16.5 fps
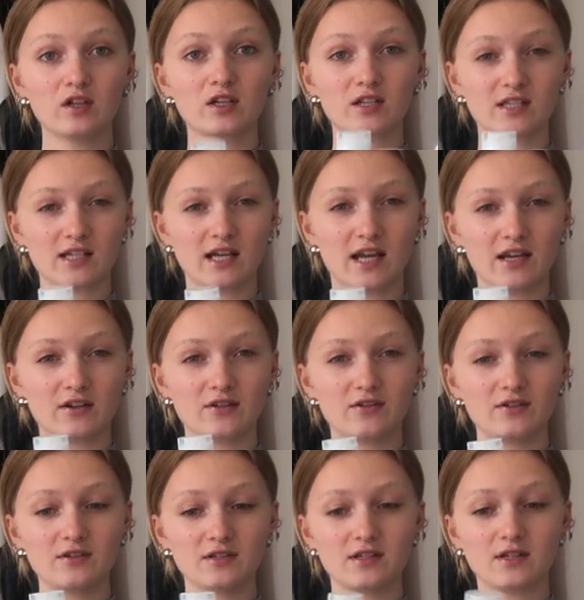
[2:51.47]

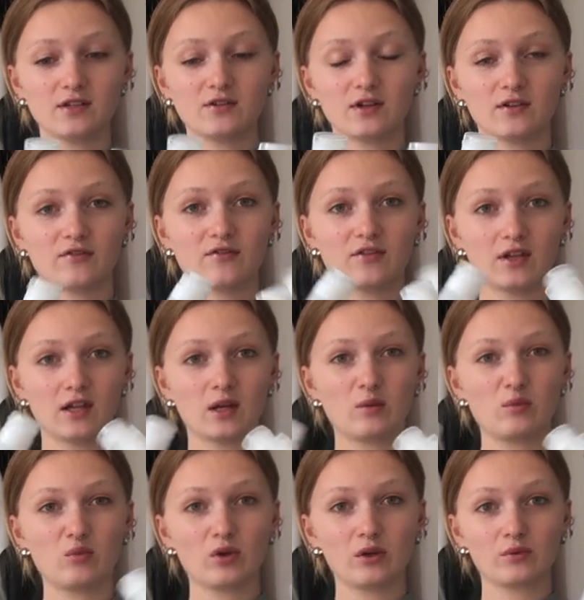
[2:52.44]
containers that you can fill
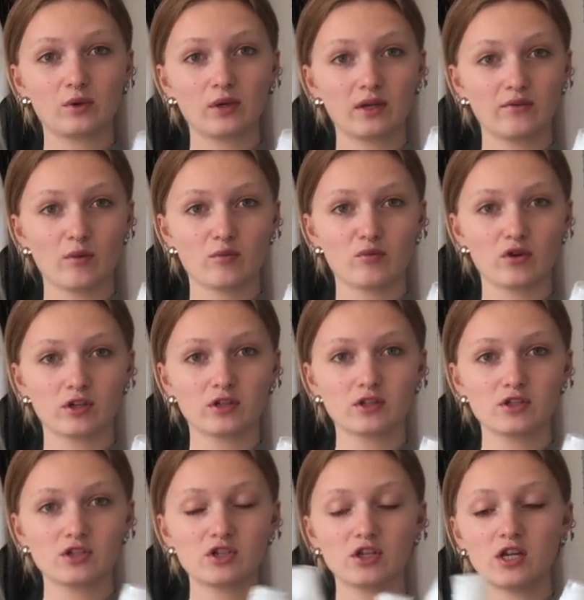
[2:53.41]
up with whatever
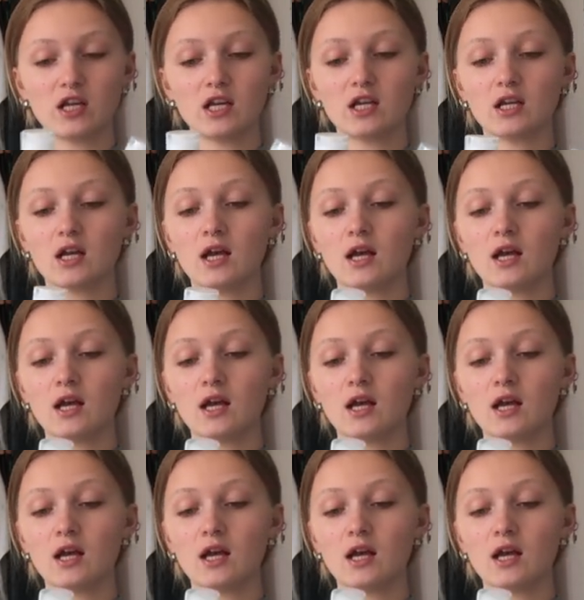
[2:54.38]
products you need.